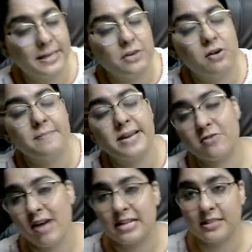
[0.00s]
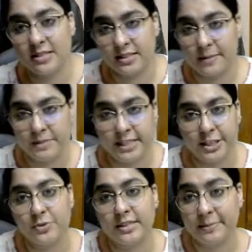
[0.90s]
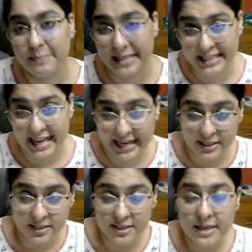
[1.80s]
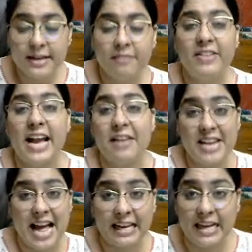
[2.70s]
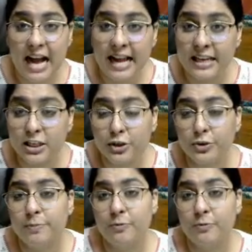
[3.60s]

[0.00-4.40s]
We know amino acids are substituted methanes. We have an alkyl group,